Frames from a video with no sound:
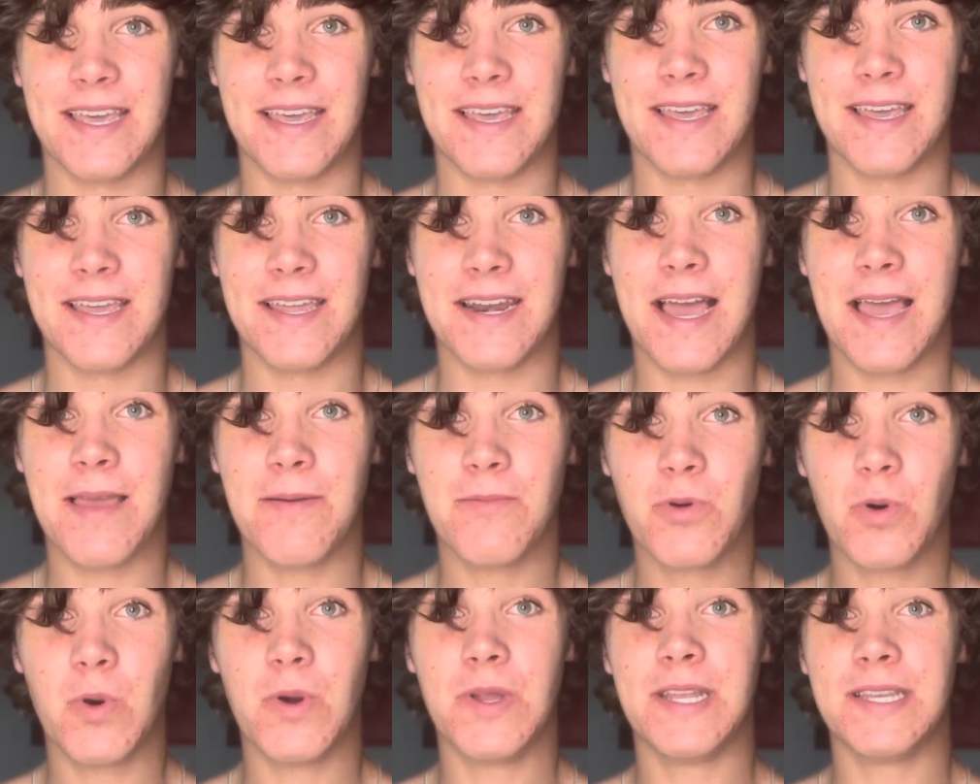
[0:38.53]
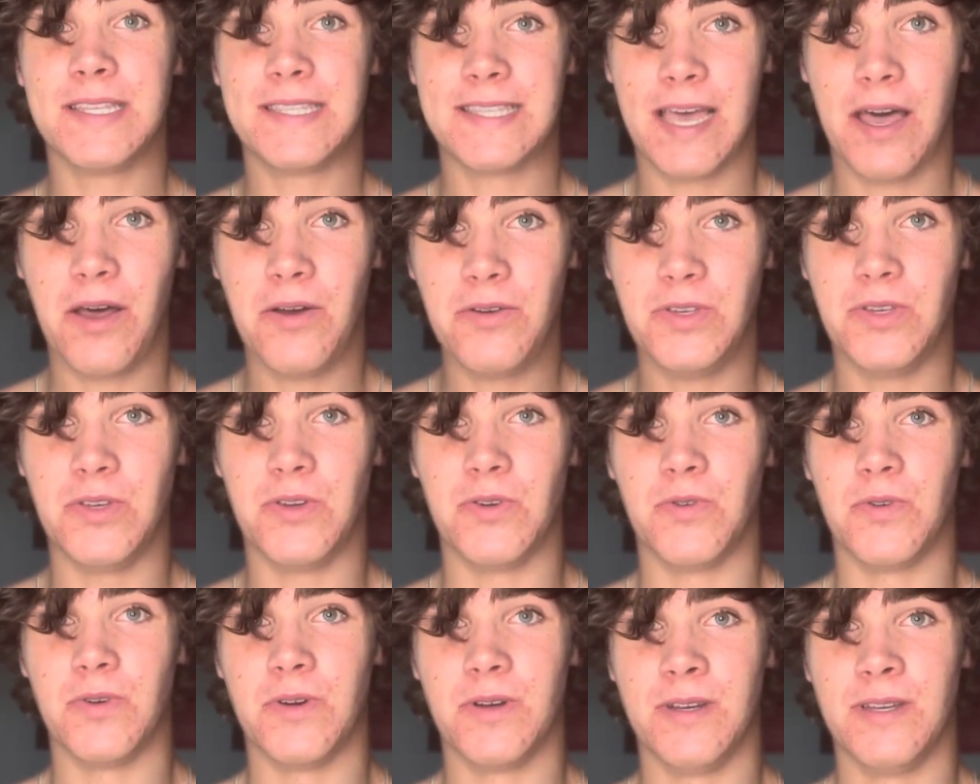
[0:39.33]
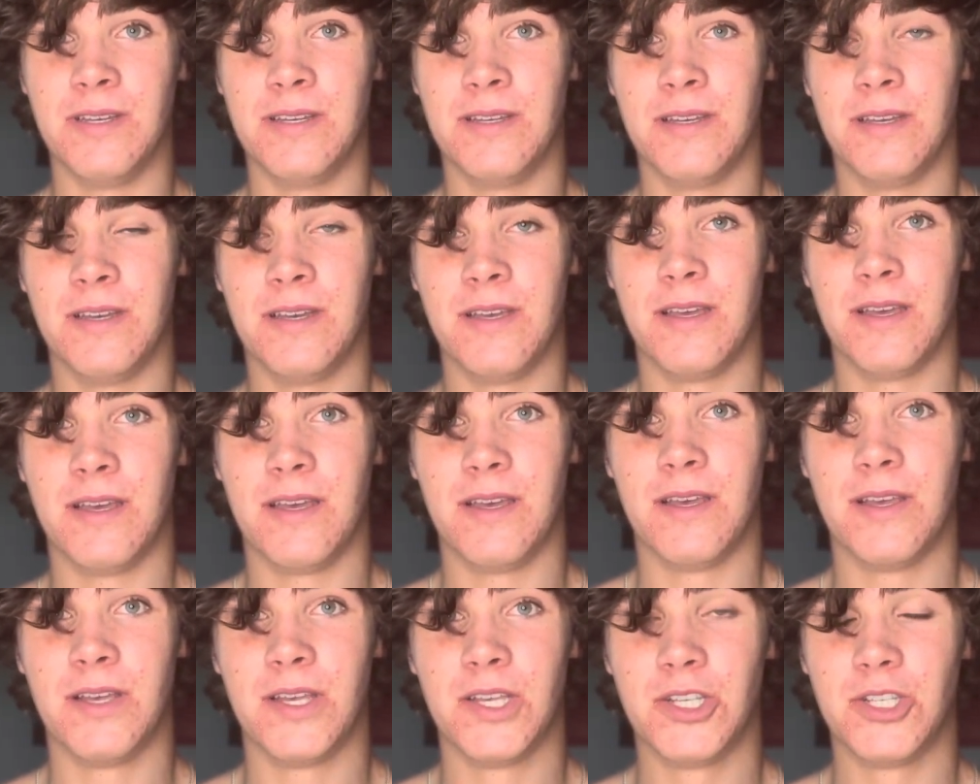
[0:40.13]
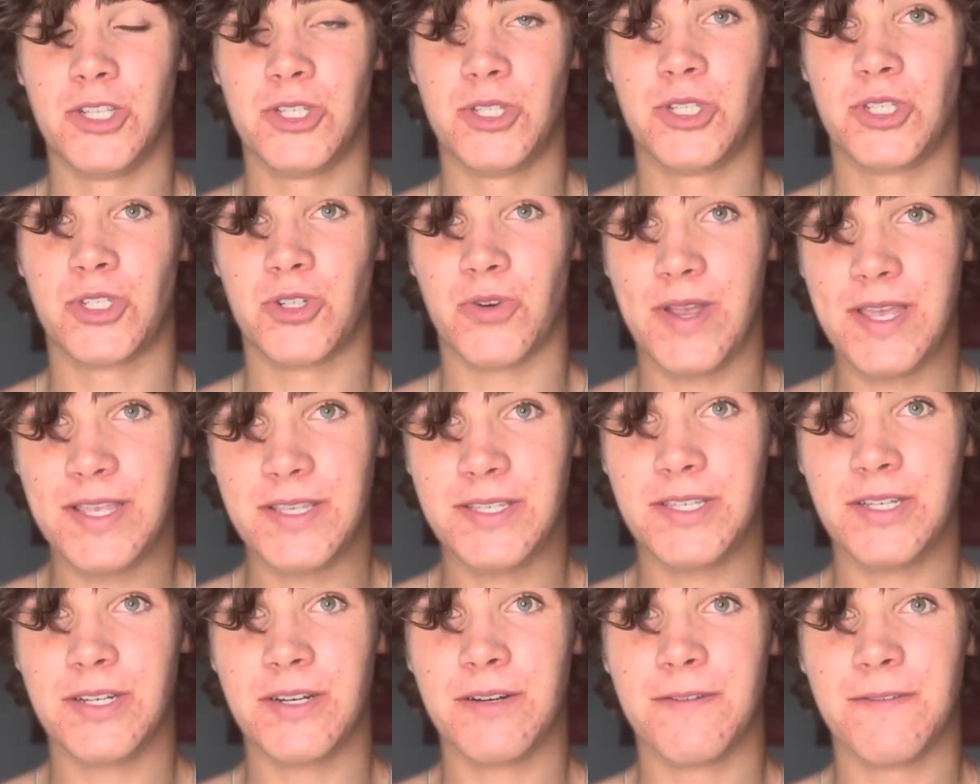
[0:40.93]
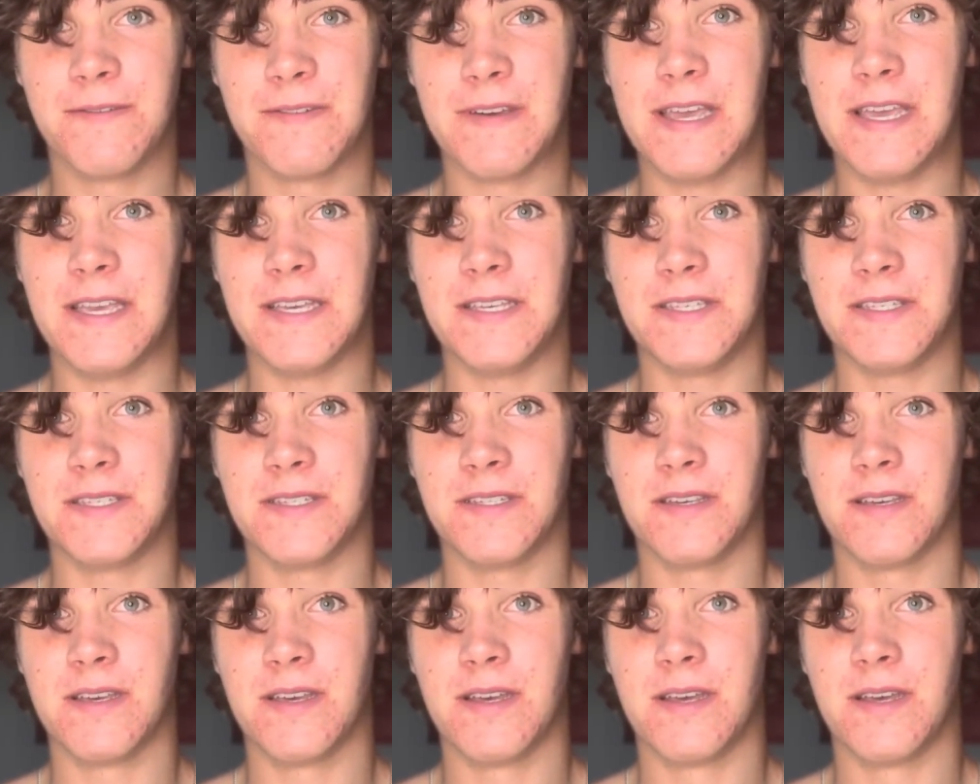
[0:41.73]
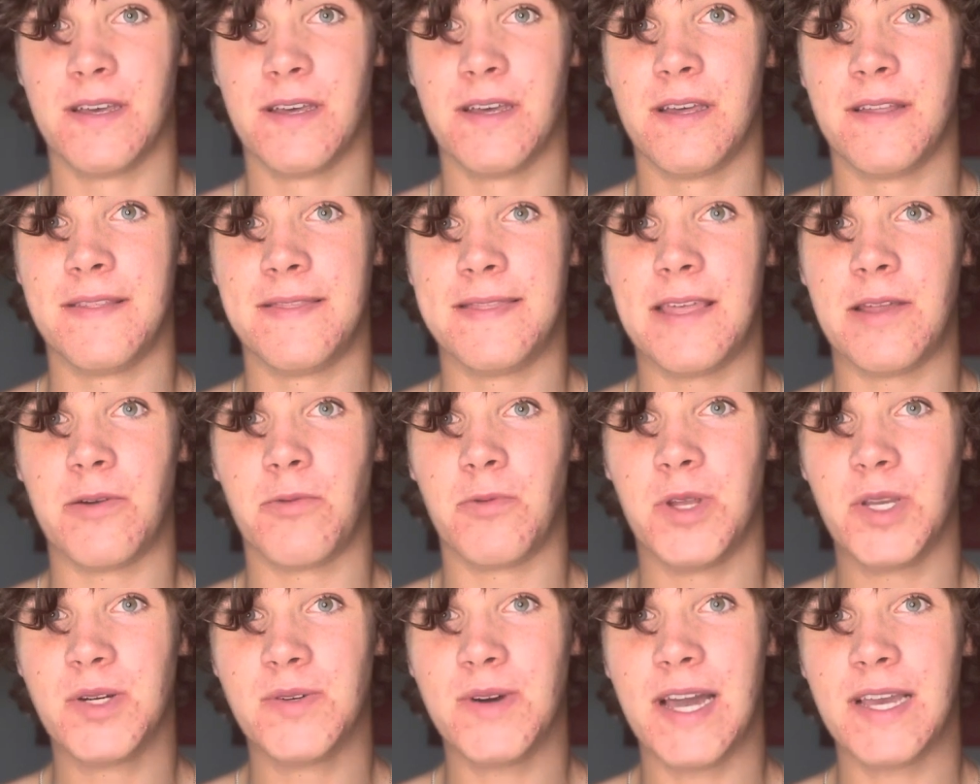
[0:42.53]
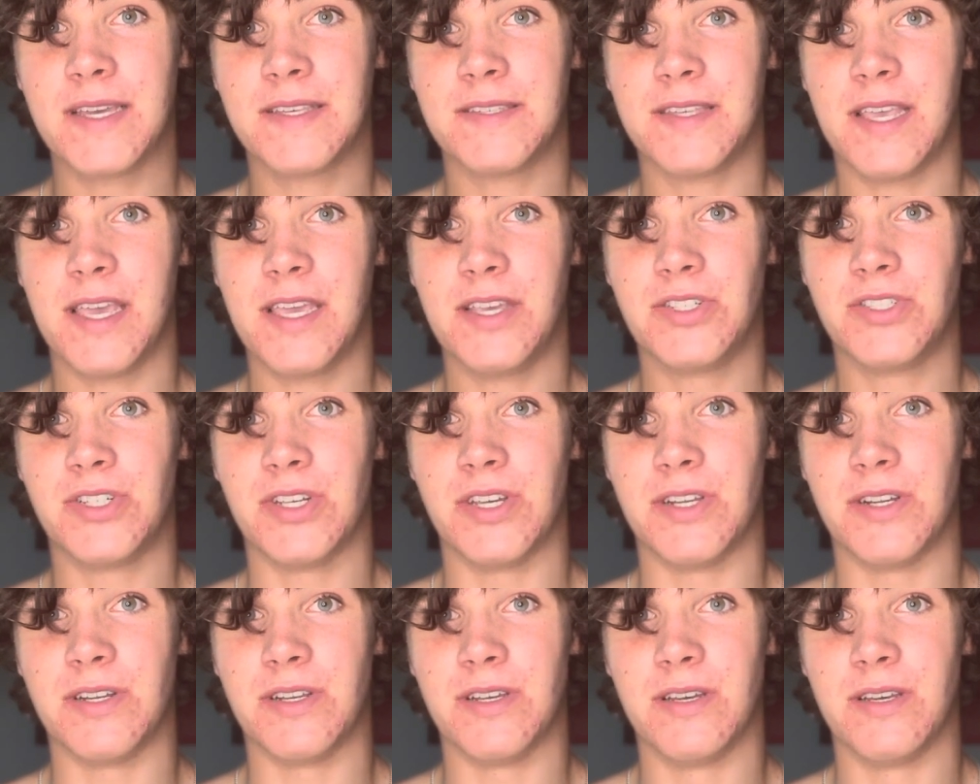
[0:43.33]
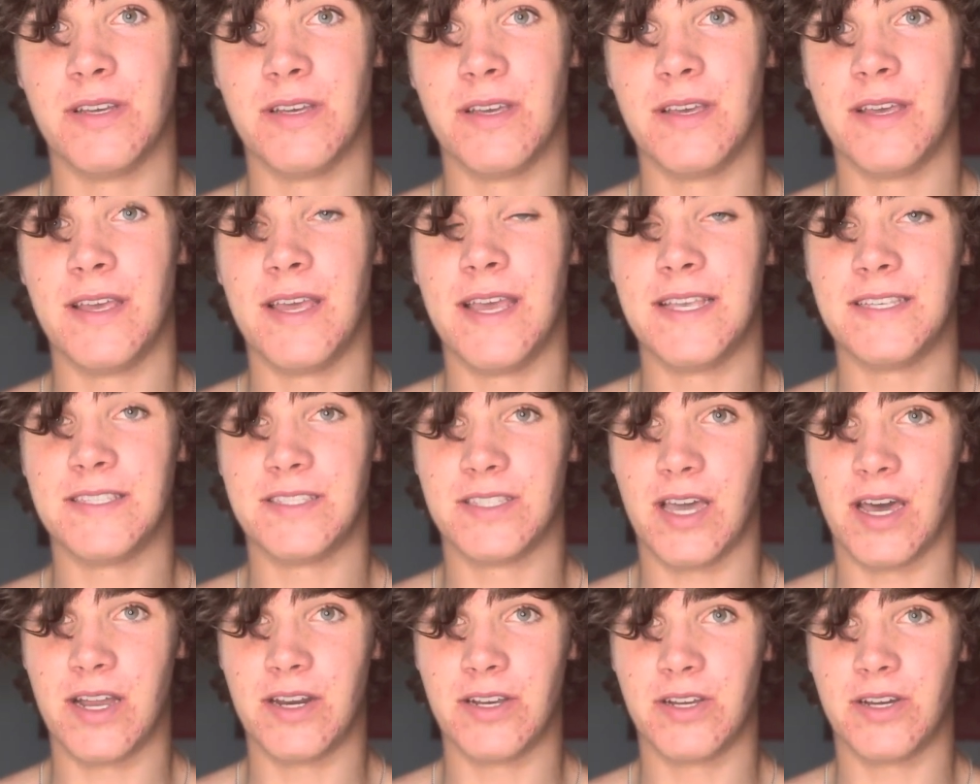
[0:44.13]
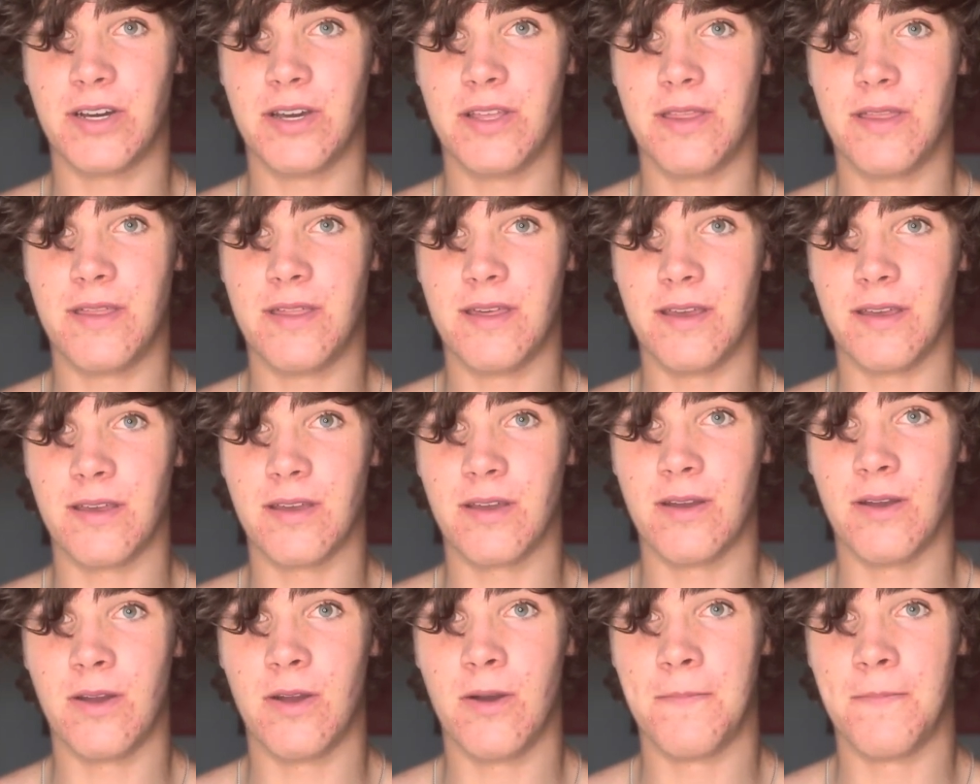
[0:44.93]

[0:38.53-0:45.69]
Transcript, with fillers: and I'm going to tell you straight to your face that relaxation is not a good thing,